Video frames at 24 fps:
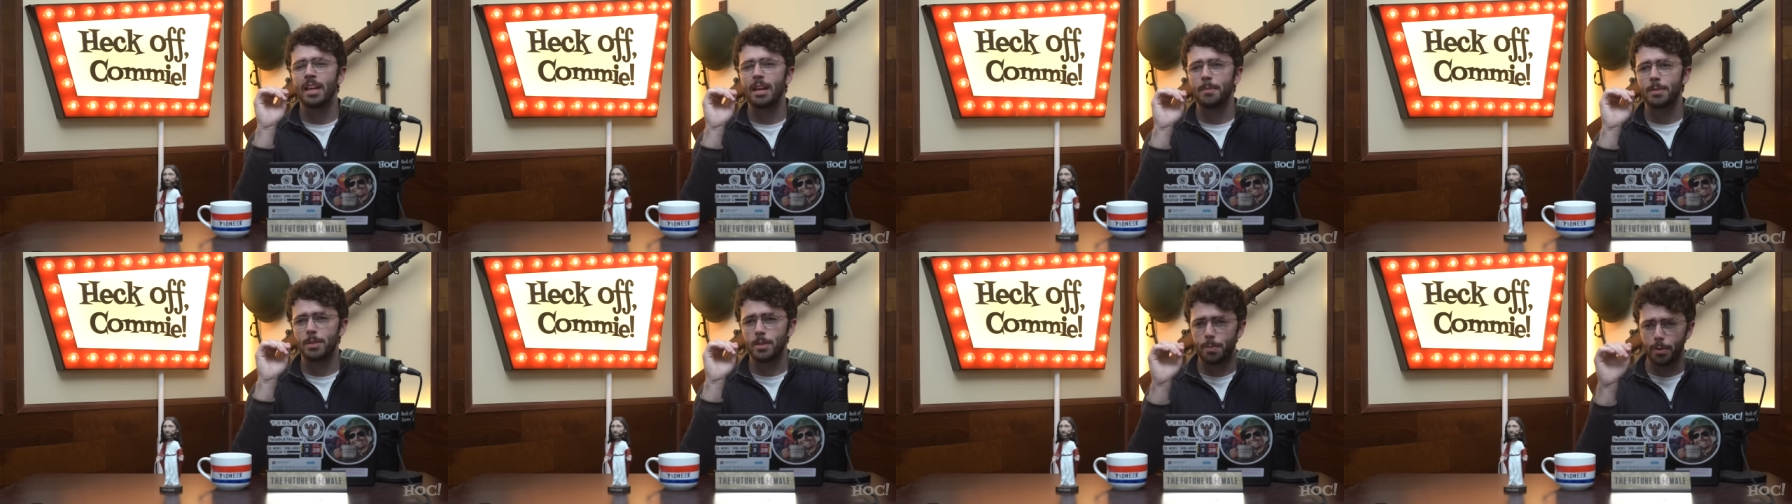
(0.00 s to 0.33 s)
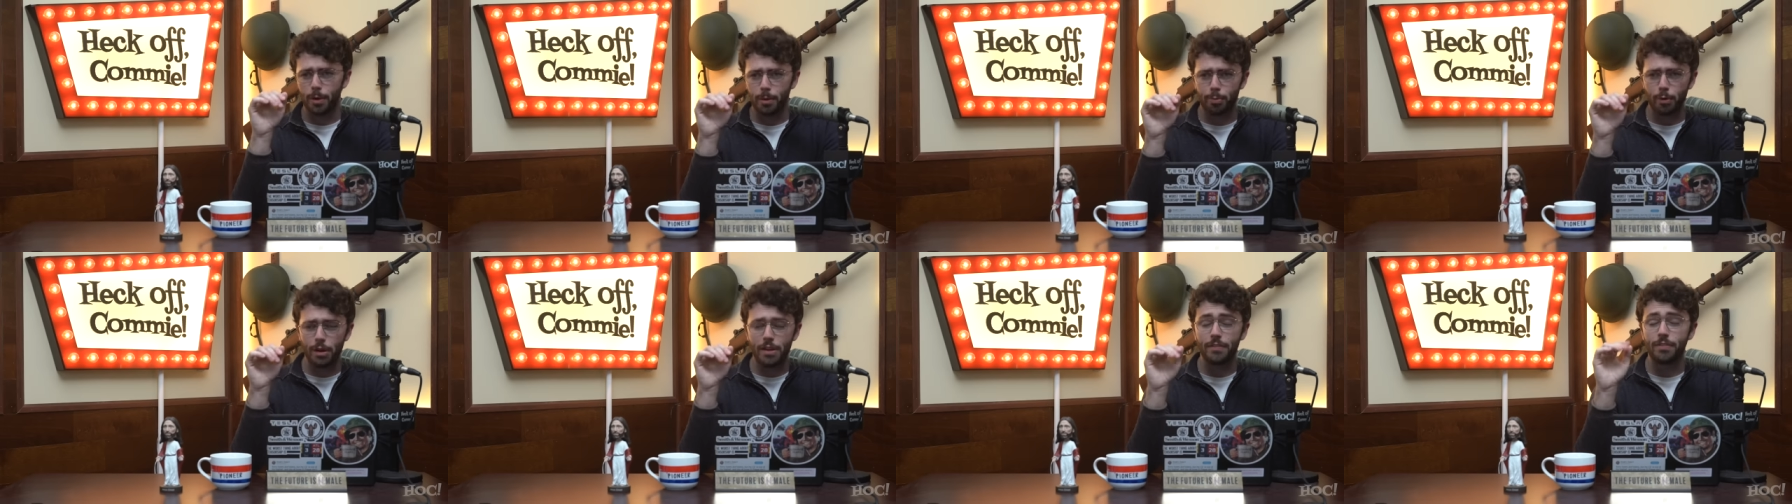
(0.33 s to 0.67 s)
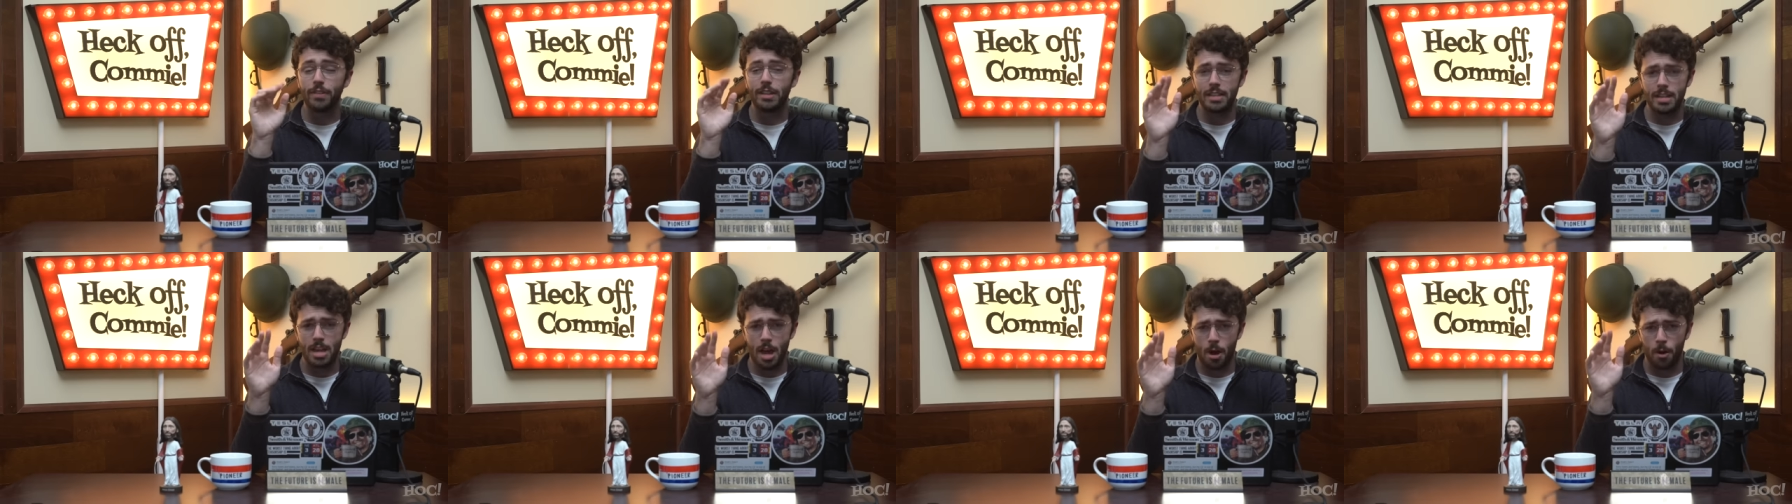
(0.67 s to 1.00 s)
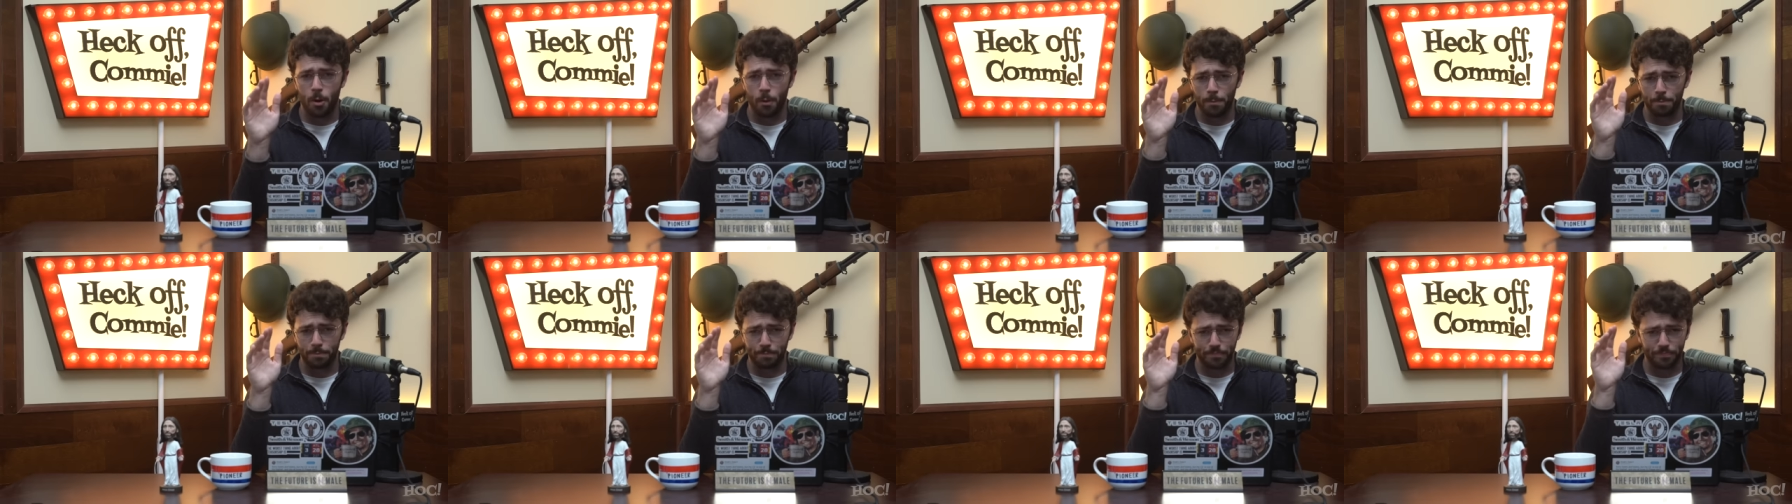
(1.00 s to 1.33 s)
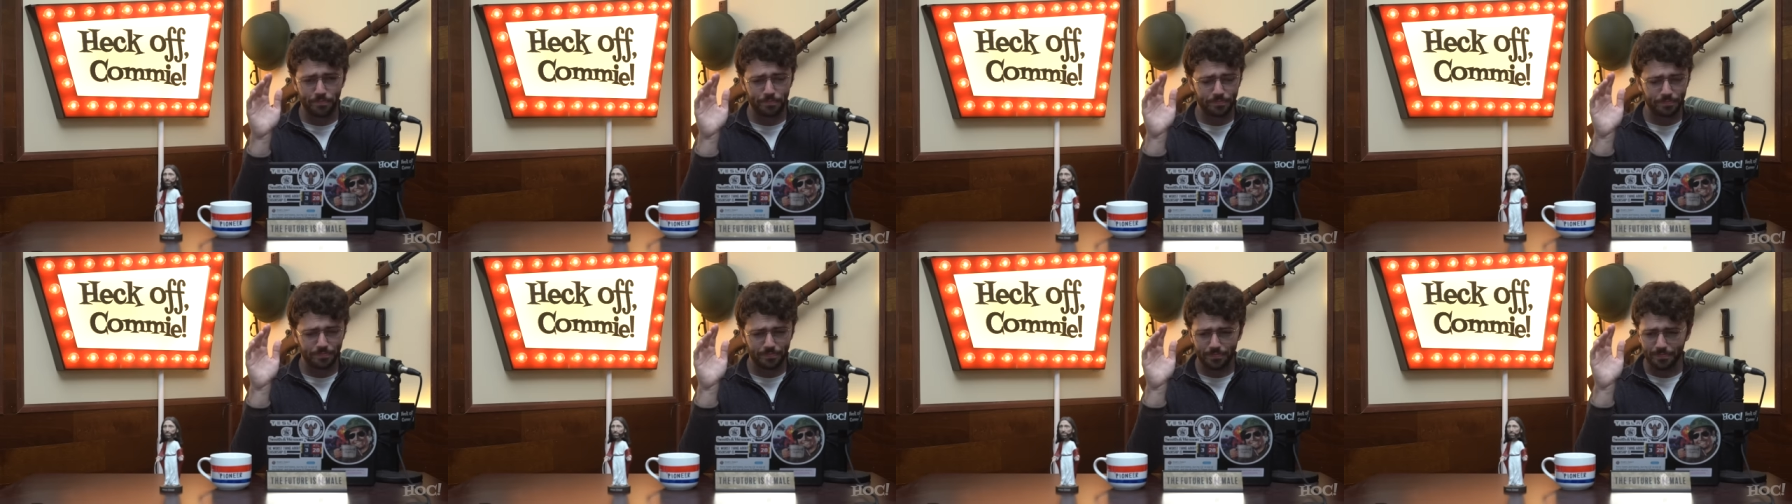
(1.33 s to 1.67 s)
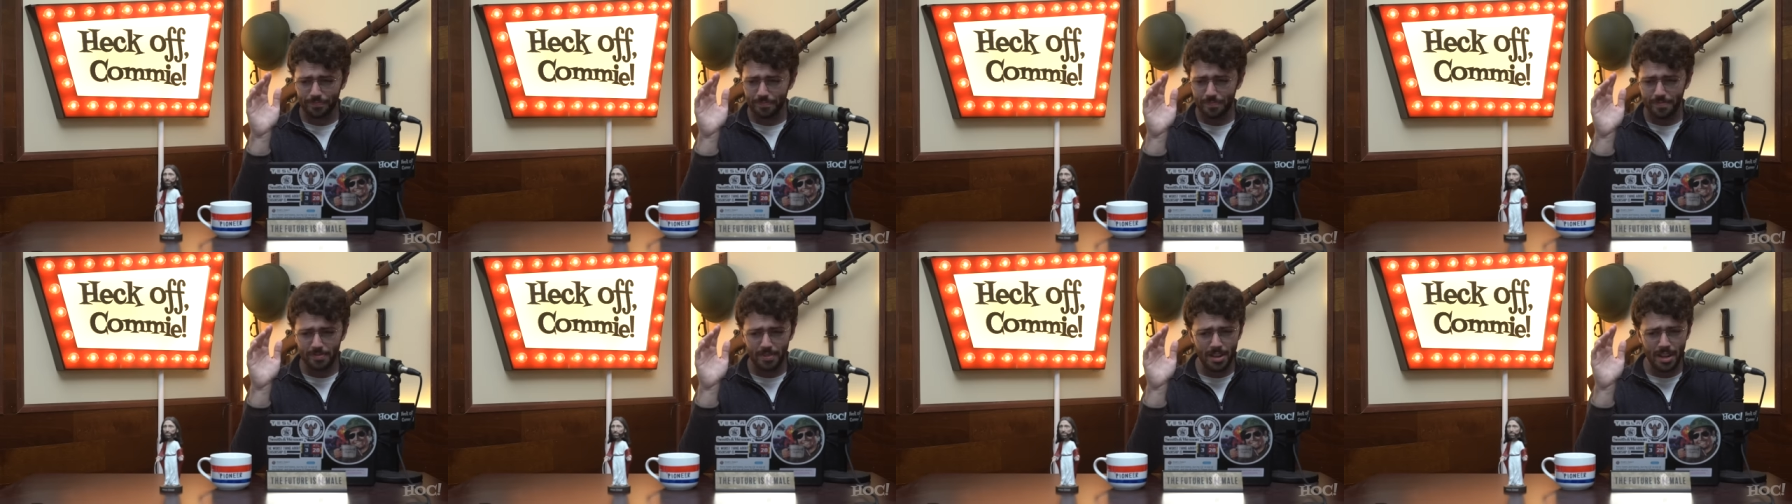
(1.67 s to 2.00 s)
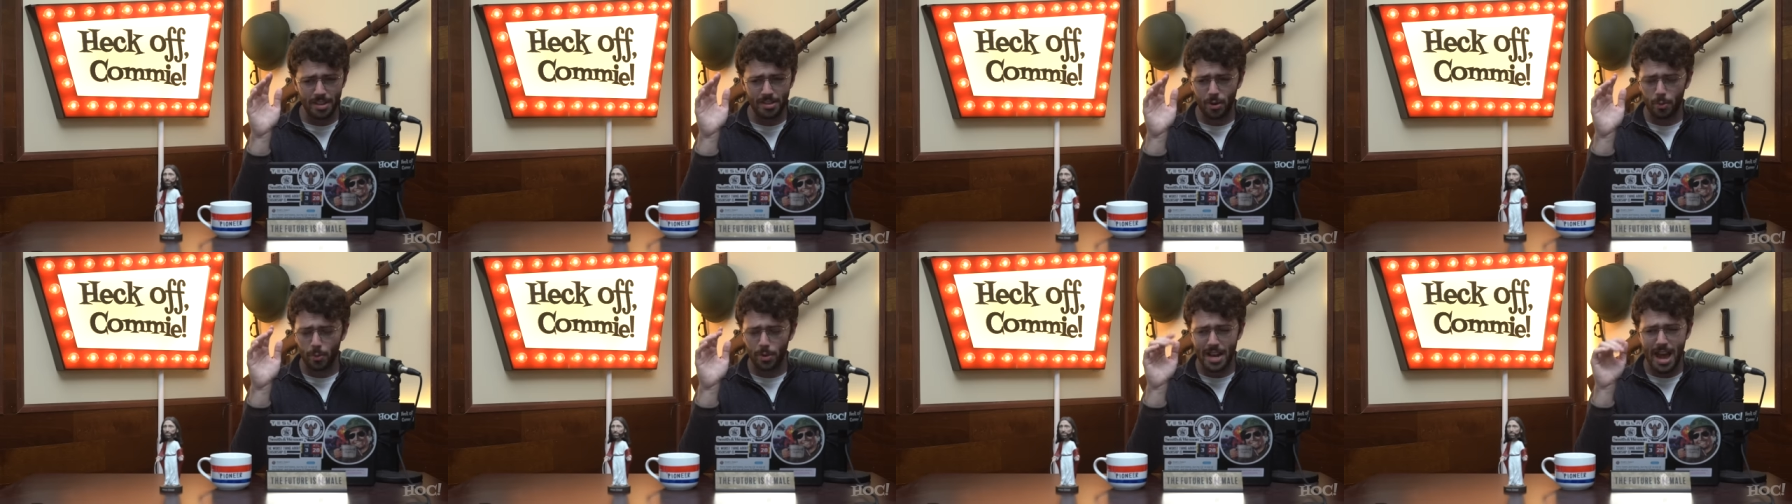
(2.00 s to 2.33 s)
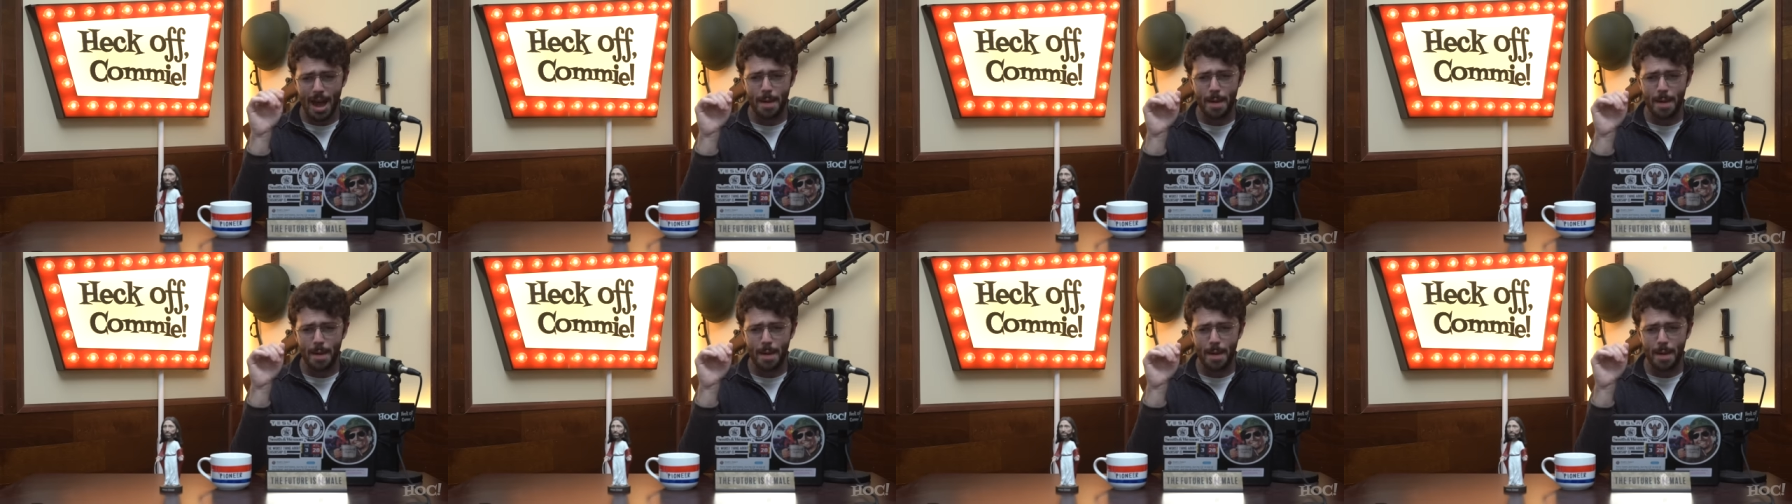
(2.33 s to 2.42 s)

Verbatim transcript: But to put it briefly, no, there would